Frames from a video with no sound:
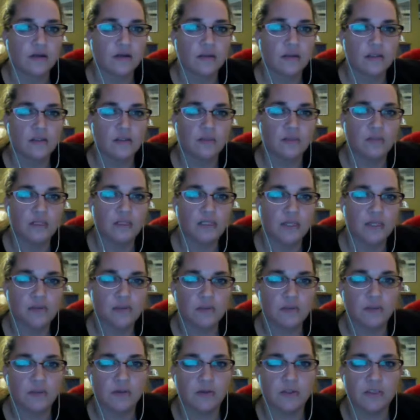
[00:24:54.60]
Blood types
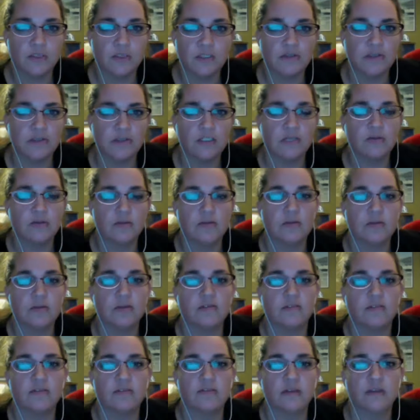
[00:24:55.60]
and portions in the table
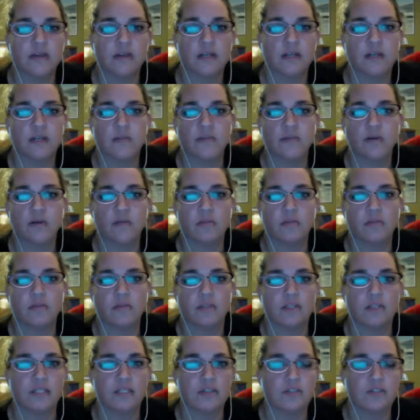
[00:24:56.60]
above define a
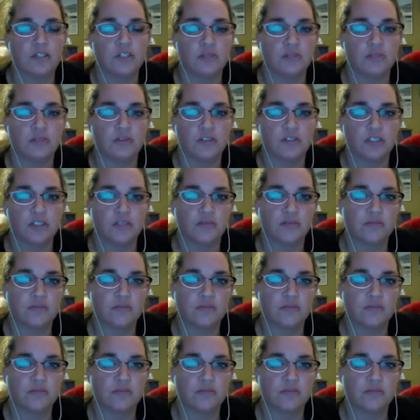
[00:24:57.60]
probability distribution.